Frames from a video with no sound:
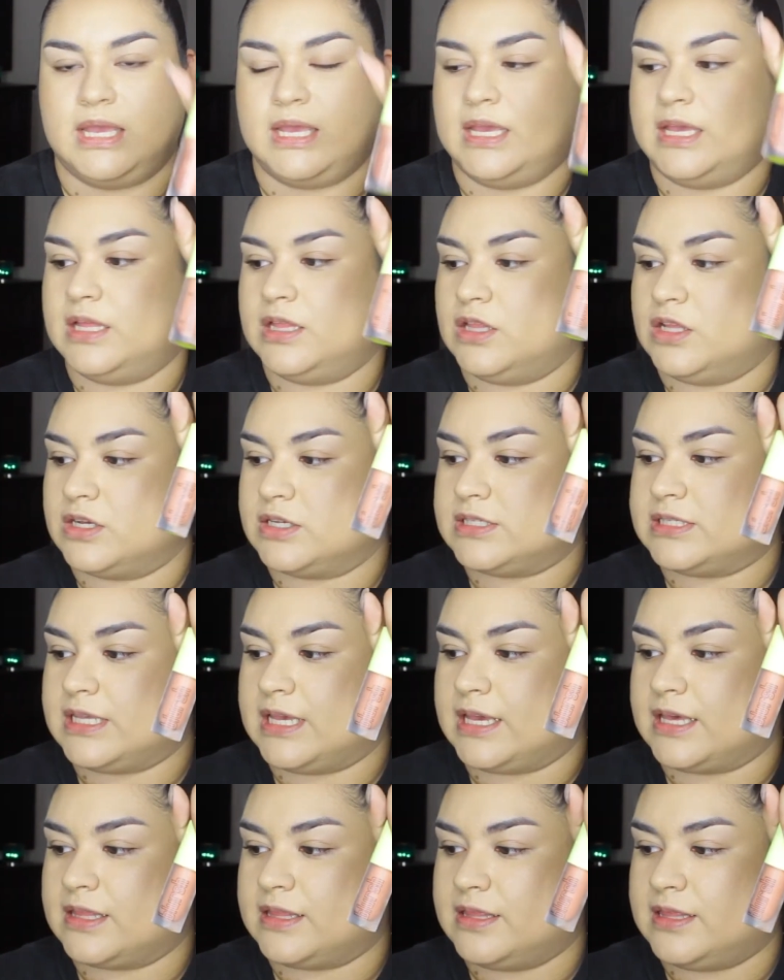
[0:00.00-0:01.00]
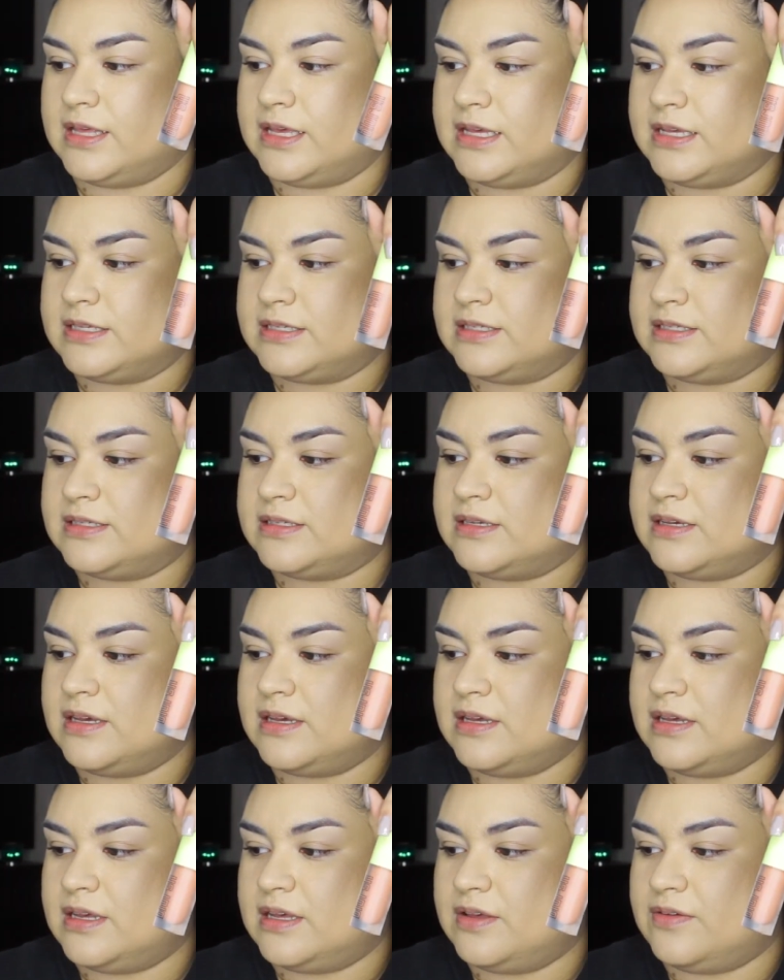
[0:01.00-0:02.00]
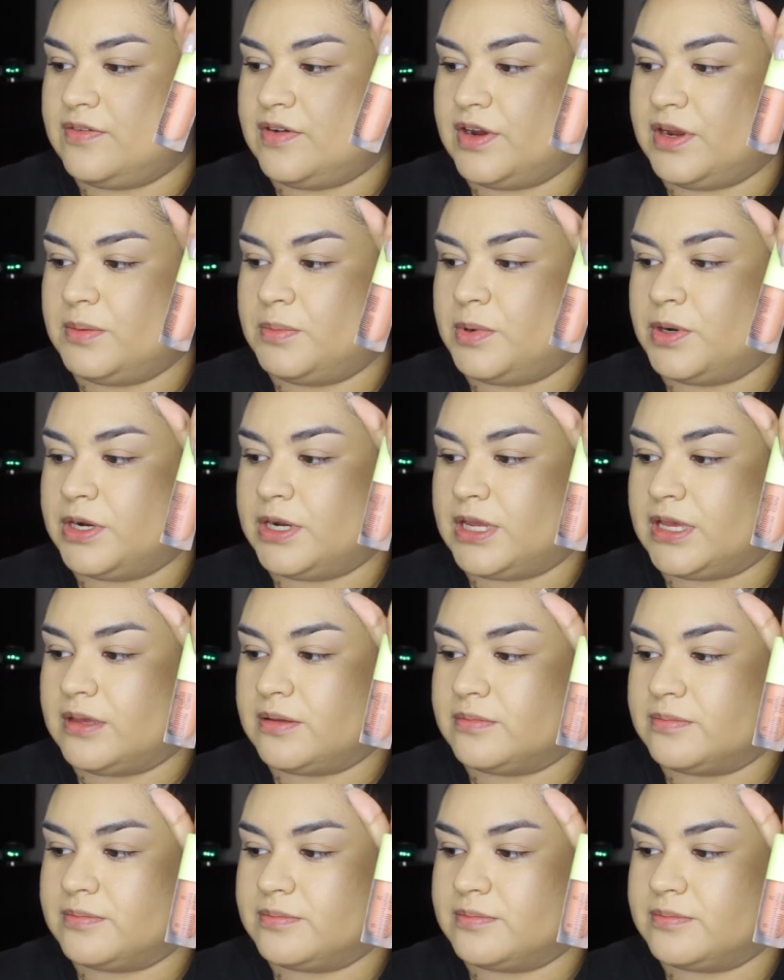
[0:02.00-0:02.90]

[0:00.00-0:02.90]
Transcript: It looks like this, very pretty.